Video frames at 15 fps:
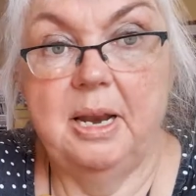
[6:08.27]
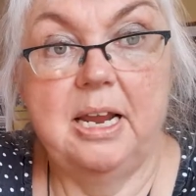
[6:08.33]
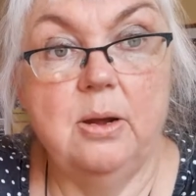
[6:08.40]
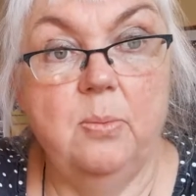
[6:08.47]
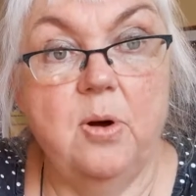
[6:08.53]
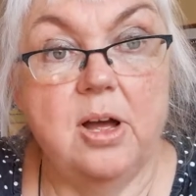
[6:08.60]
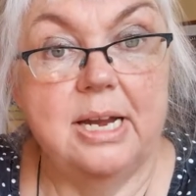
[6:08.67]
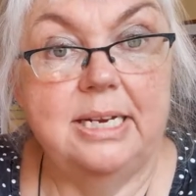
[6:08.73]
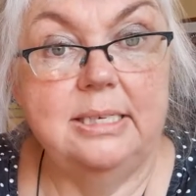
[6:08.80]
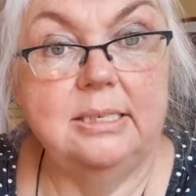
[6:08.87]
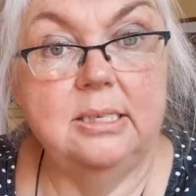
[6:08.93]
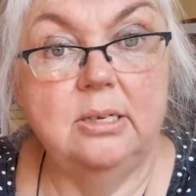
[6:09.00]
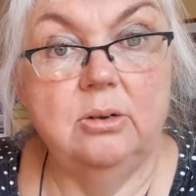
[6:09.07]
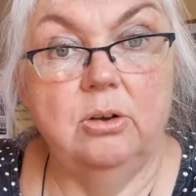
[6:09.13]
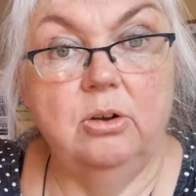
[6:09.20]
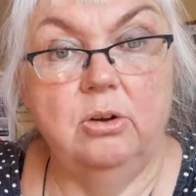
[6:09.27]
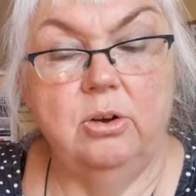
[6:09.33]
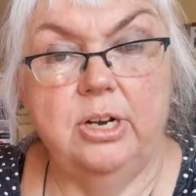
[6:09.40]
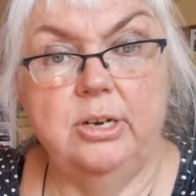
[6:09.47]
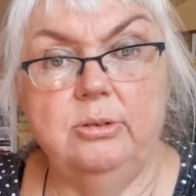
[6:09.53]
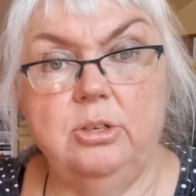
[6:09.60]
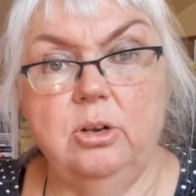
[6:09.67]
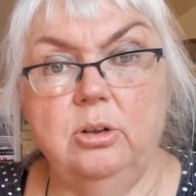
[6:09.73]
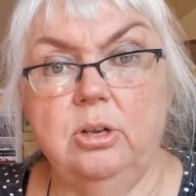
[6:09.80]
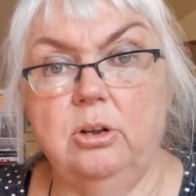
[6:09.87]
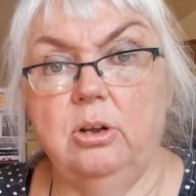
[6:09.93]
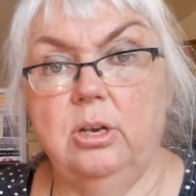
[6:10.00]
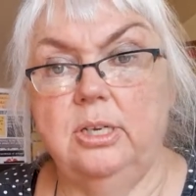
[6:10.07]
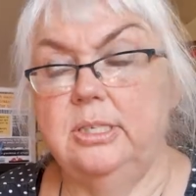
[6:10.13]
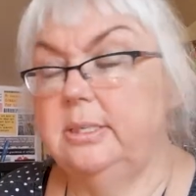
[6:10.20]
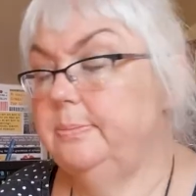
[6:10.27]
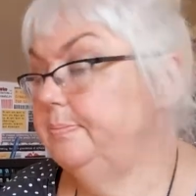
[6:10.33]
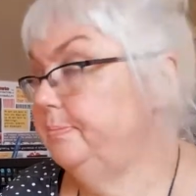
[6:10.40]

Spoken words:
black and white or use all the colours.